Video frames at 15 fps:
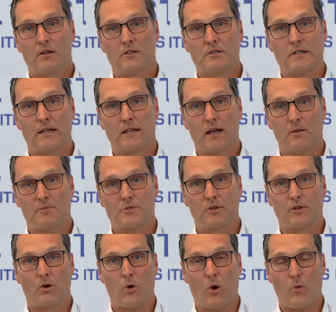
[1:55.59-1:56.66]
setups
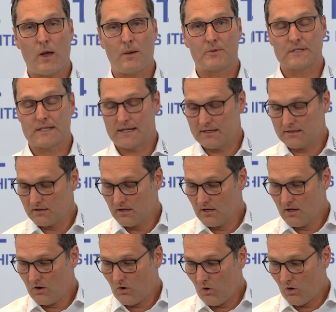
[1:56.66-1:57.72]
on our website,
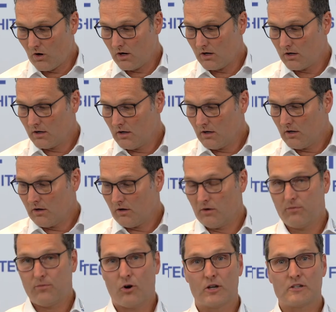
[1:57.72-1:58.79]
or a
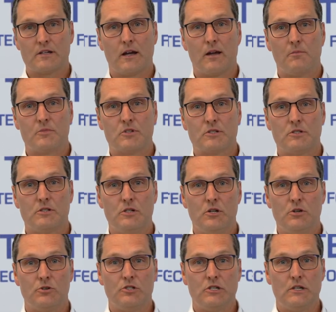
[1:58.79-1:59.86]
4x
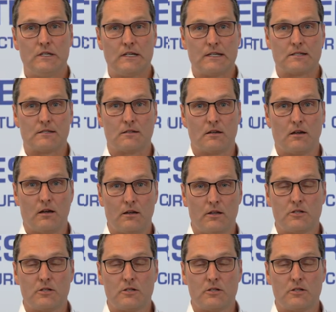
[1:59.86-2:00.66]
DUT tester.